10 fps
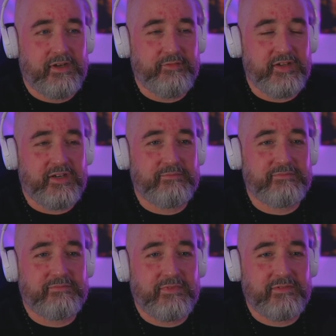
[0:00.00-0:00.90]
I think
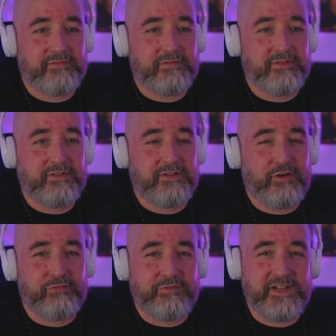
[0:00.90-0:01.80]
I'm
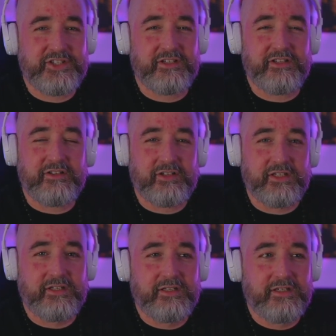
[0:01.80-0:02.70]
old fashioned, do not
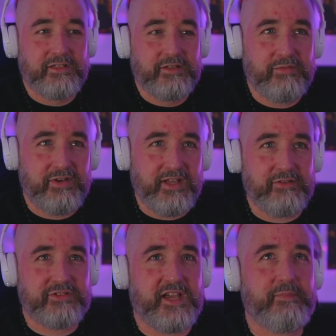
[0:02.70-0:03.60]
I? What the
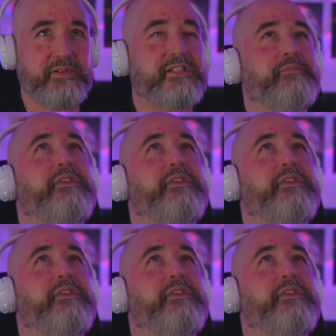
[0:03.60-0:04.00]
hell's happened